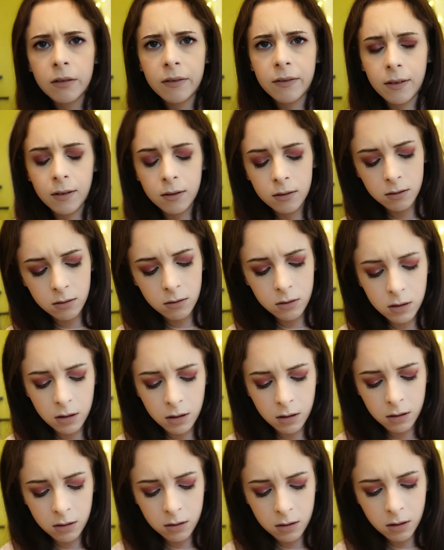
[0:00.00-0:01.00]
friend's not
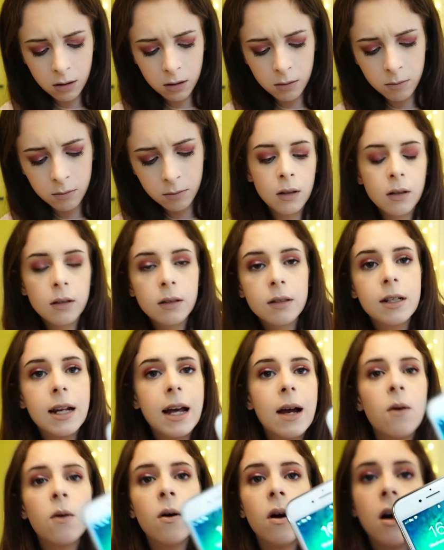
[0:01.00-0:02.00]
showing the time. It's
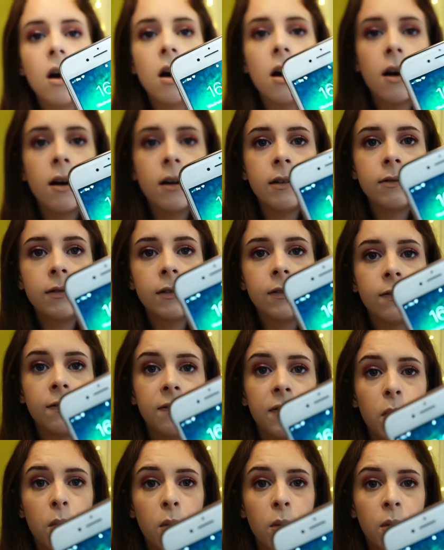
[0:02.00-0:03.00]
now
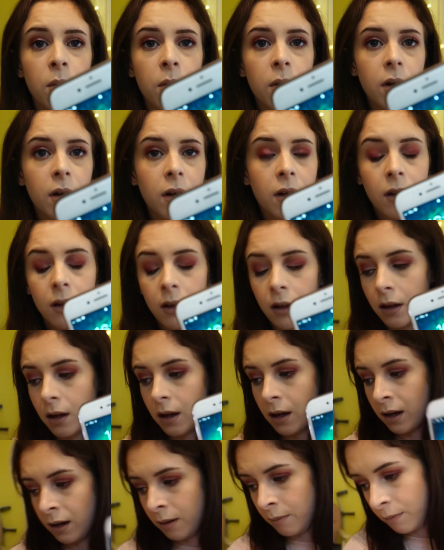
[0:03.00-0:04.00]

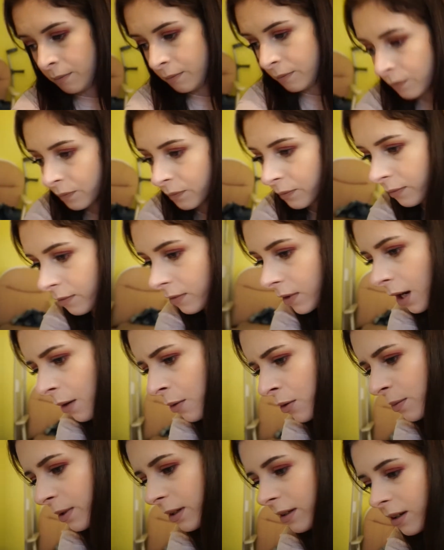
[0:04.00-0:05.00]
4:30. I
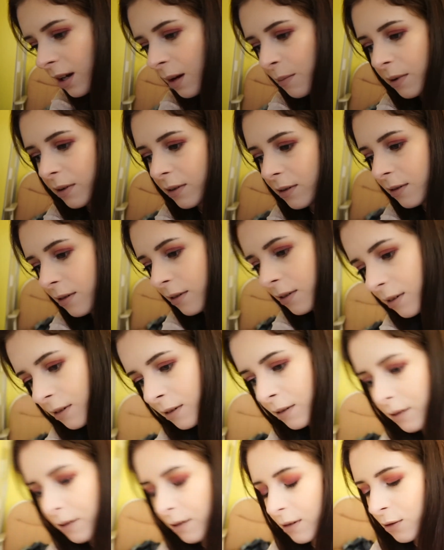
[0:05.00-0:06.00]
was meant to come and
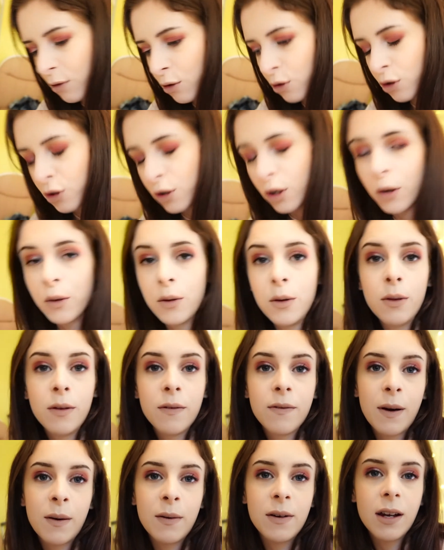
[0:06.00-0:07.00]
show you the
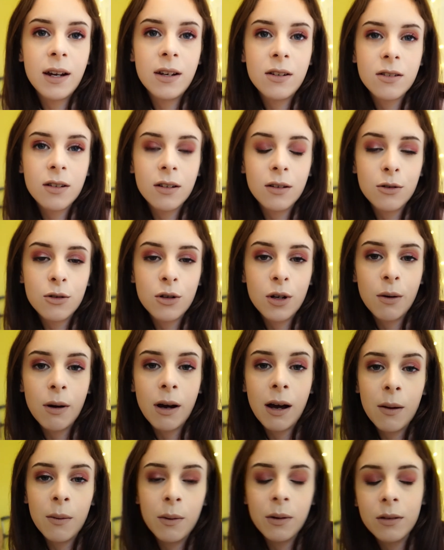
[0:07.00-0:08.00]
foundation 2
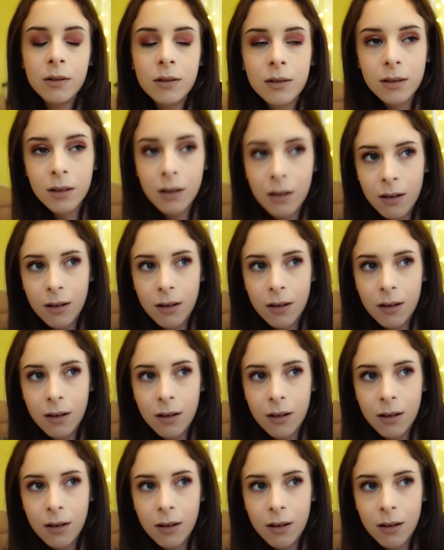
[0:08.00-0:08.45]
hours